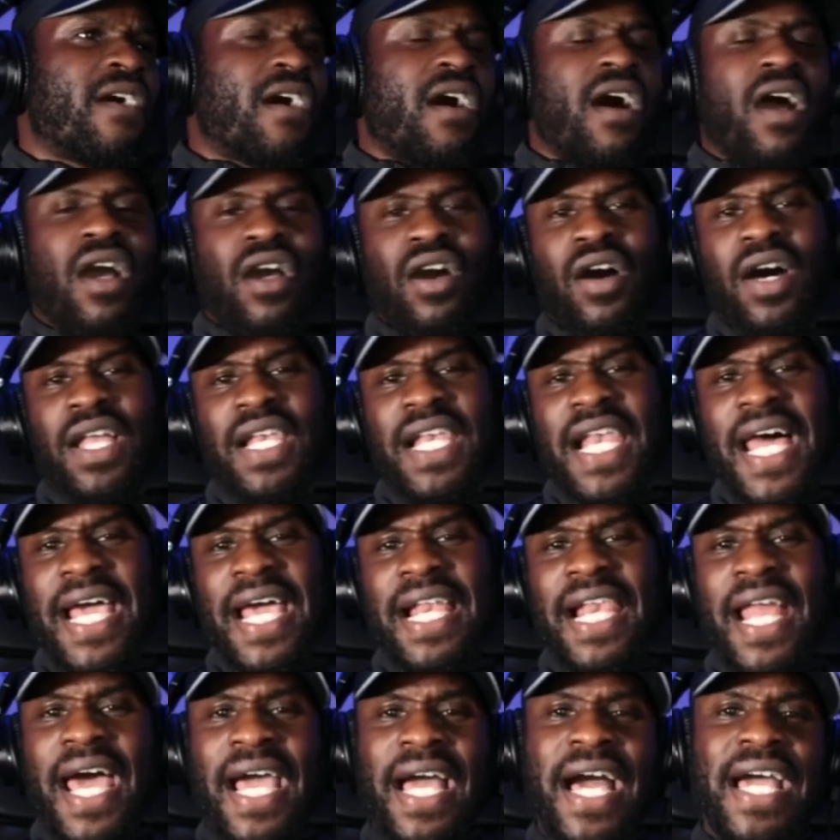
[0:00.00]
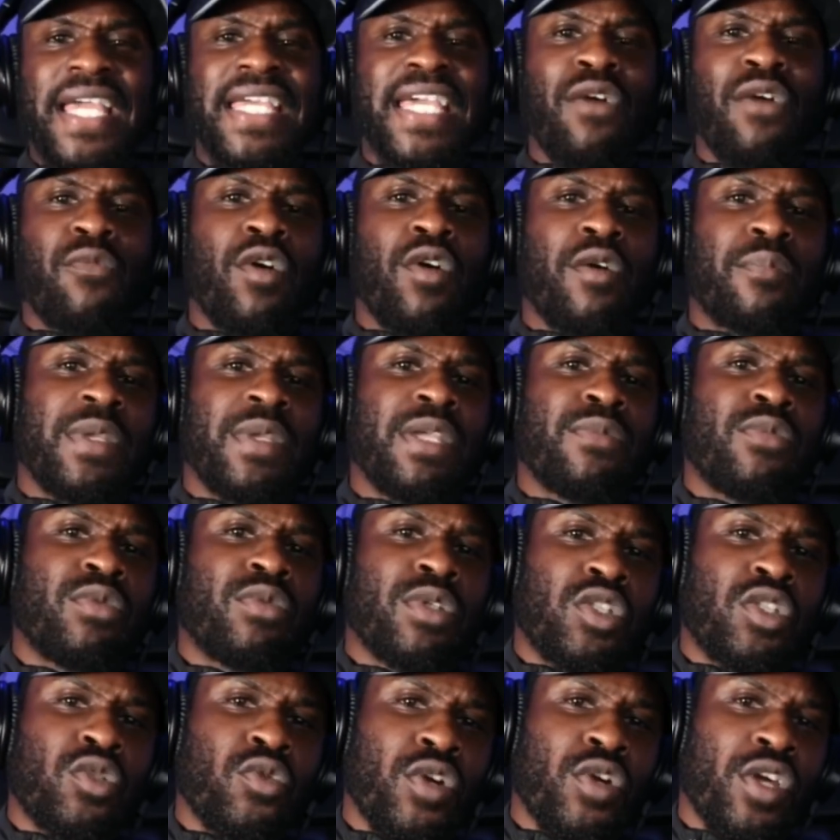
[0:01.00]
I can't lie, like I get what people
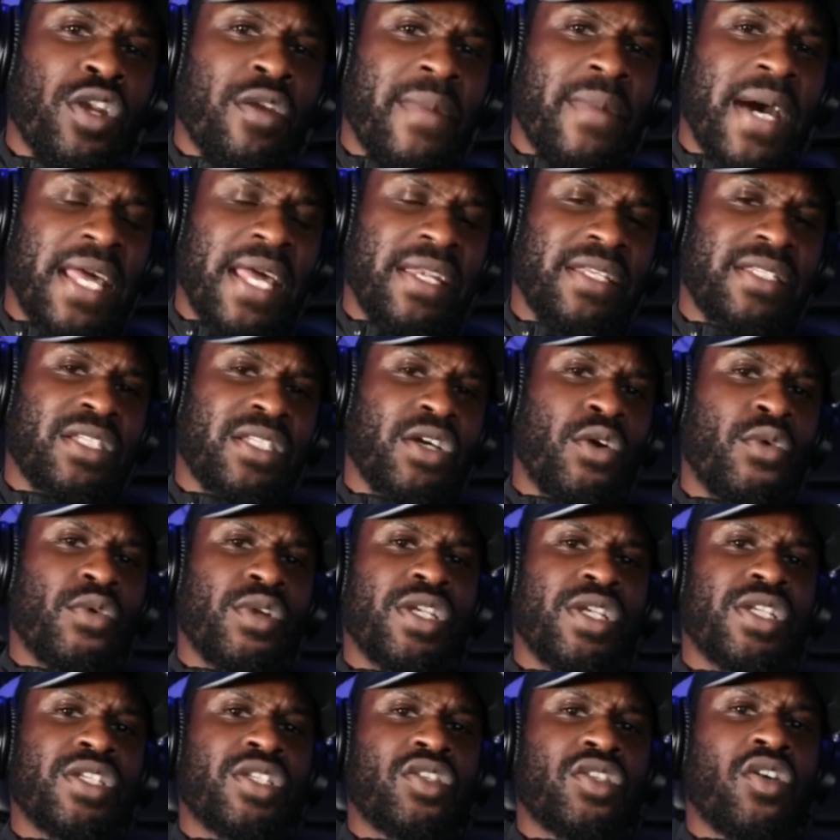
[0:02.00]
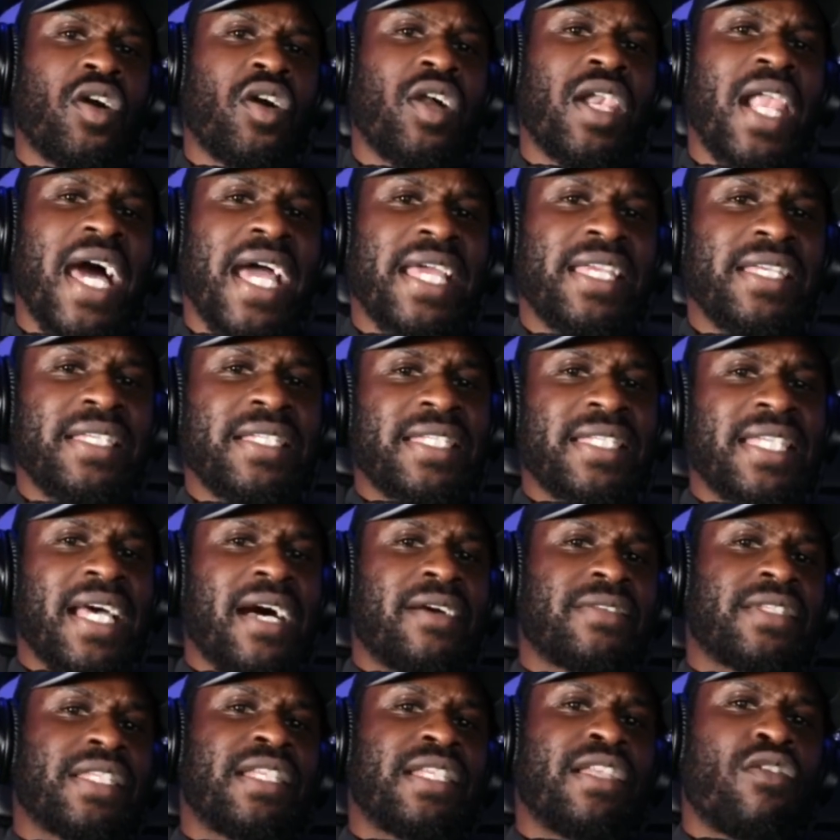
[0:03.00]
were talking about, the tone of the song, like he
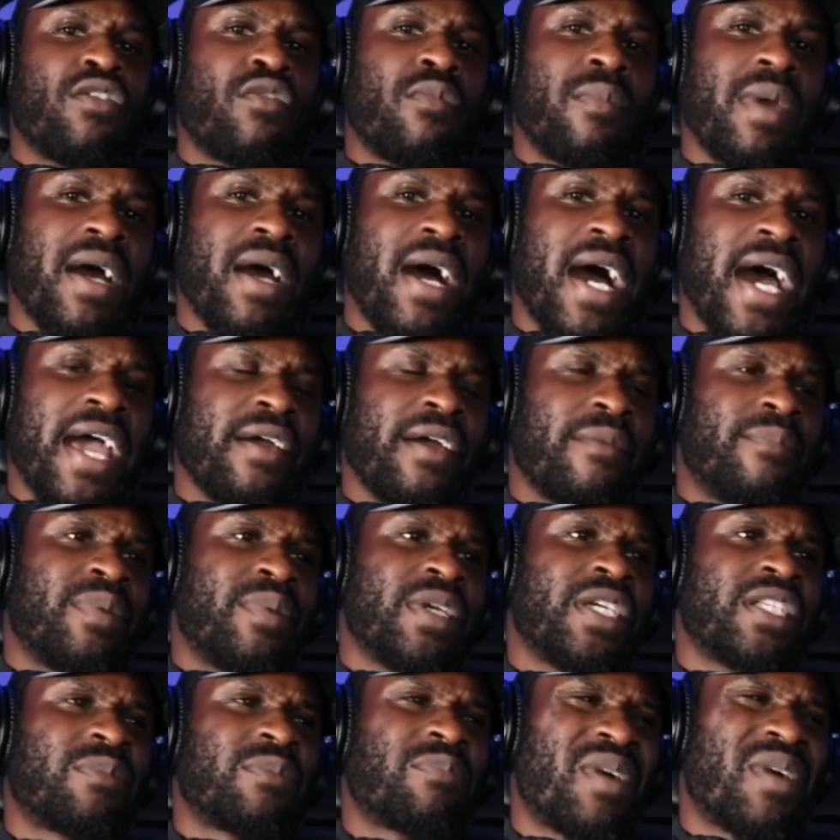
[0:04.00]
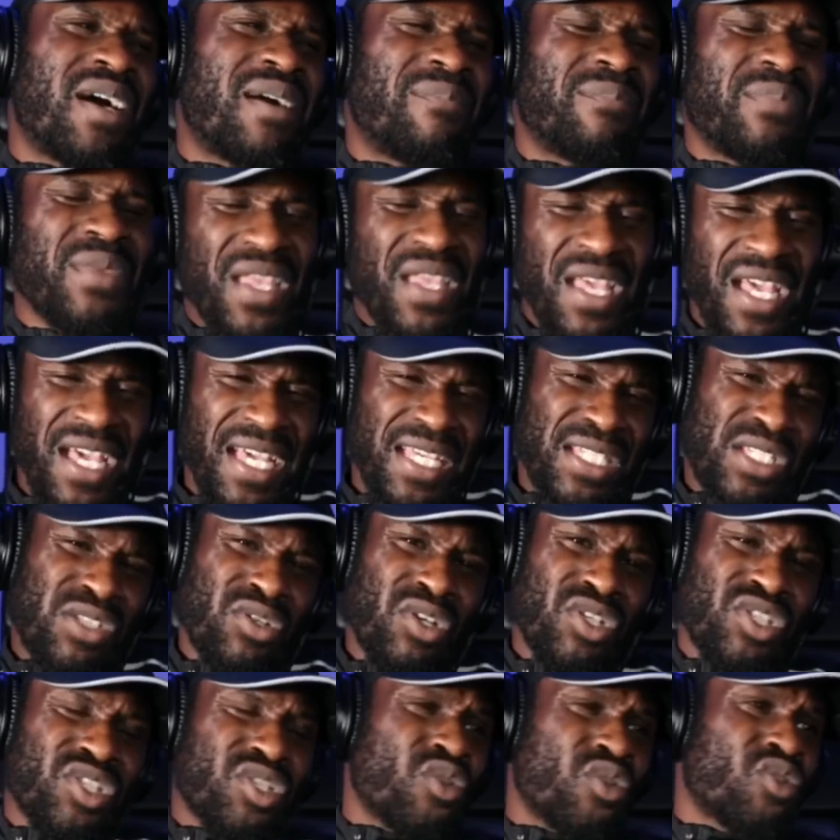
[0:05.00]
sounds a little bit higher pitch, but it's
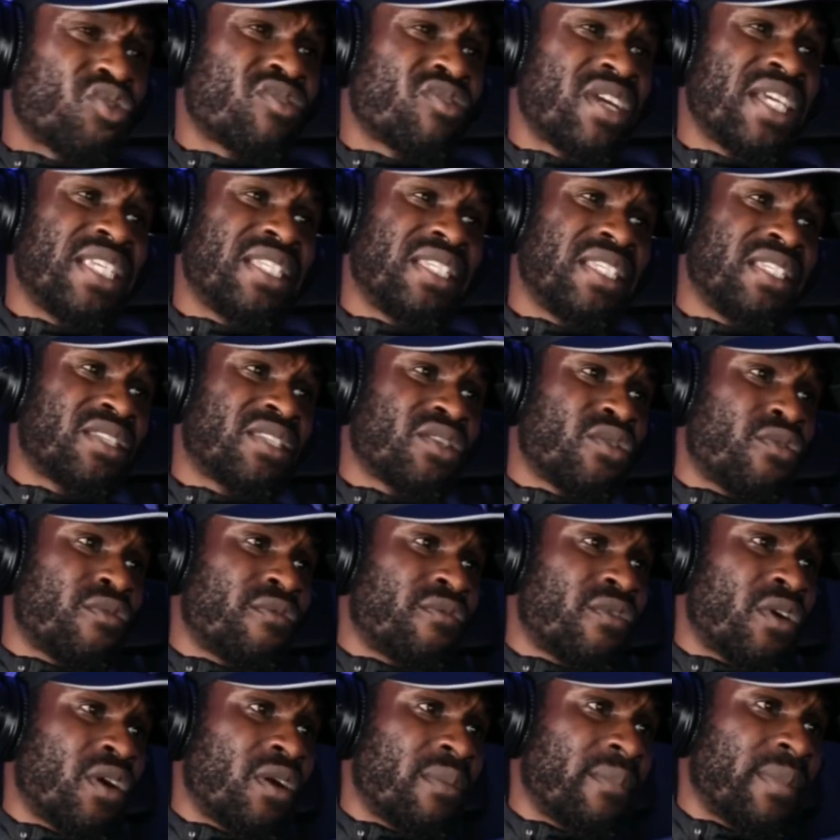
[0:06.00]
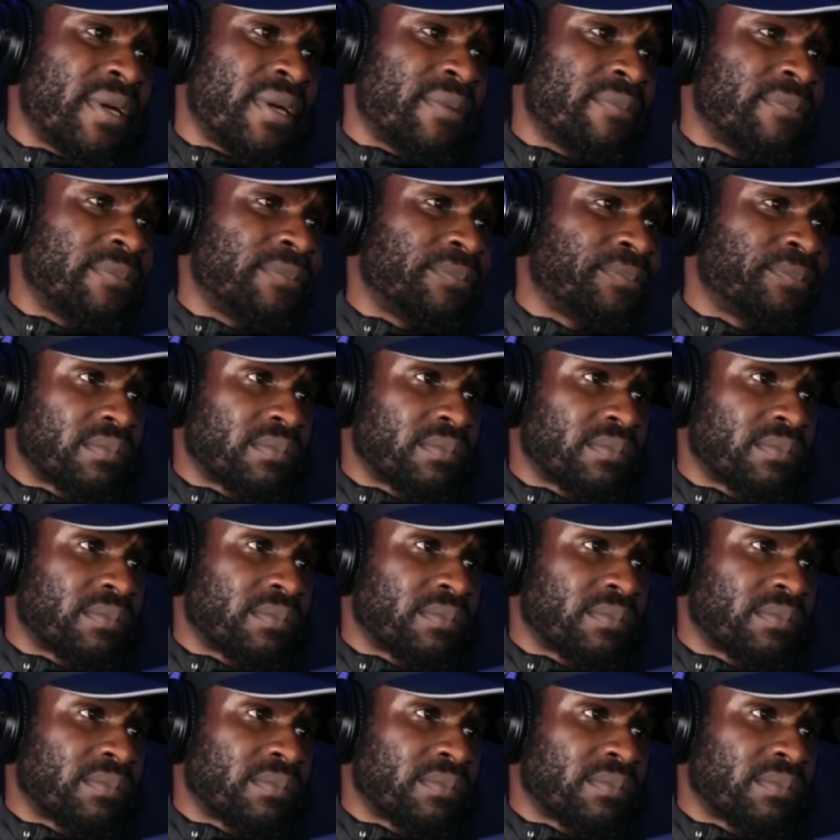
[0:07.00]
not so crazy so far, man.